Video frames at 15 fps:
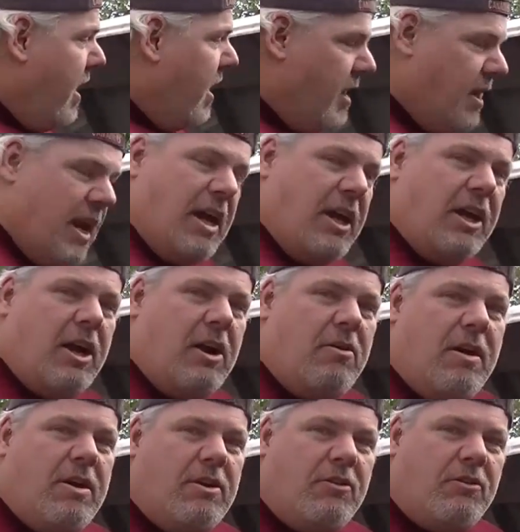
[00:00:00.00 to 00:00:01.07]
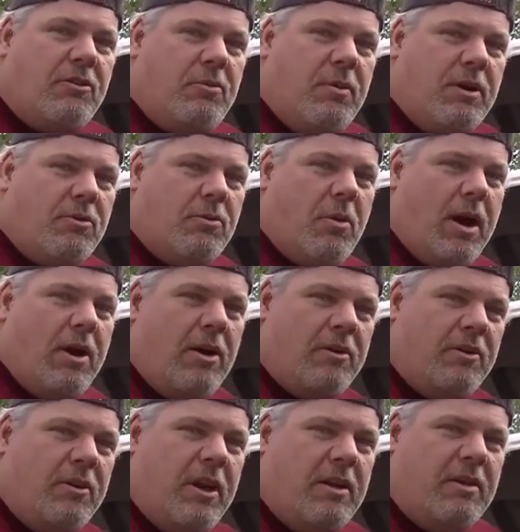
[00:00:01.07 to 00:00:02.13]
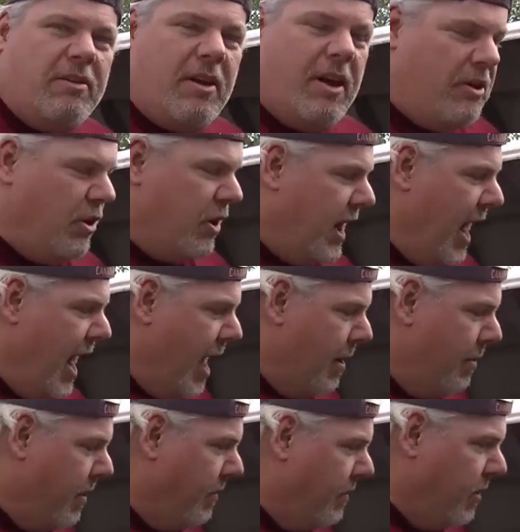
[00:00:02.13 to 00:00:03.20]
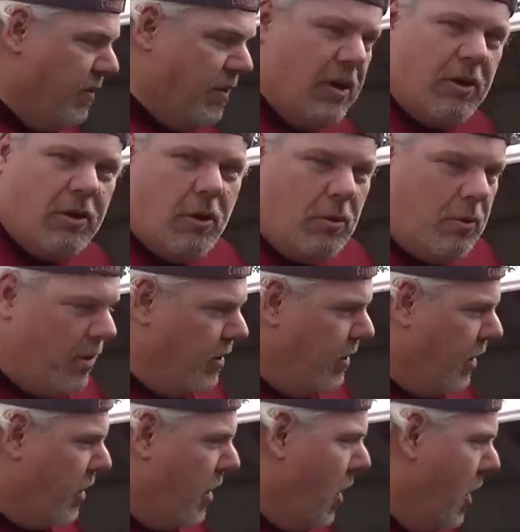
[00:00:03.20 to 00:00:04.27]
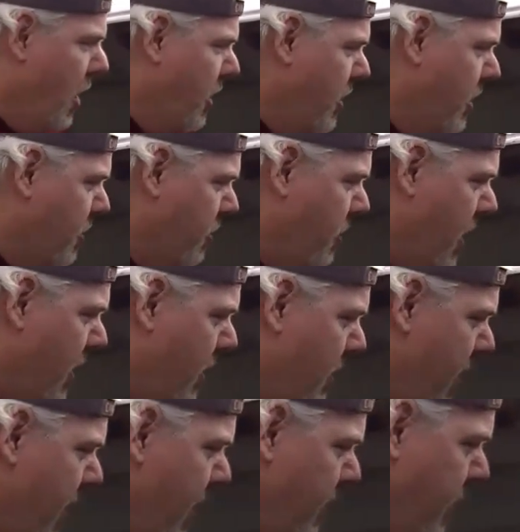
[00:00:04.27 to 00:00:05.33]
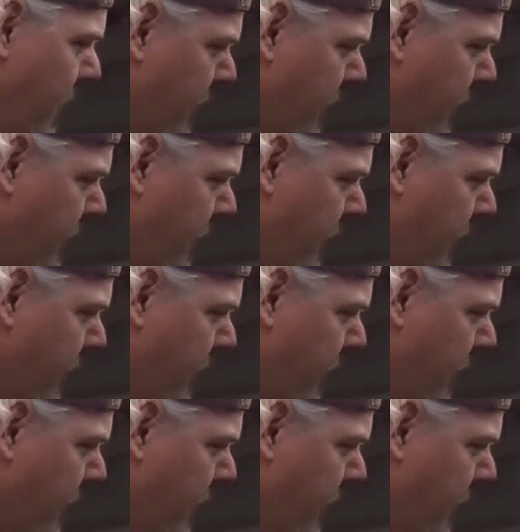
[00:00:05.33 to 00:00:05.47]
Now you got to run your switch wires inside your cab of your vehicle, whether your car, your truck, what have you.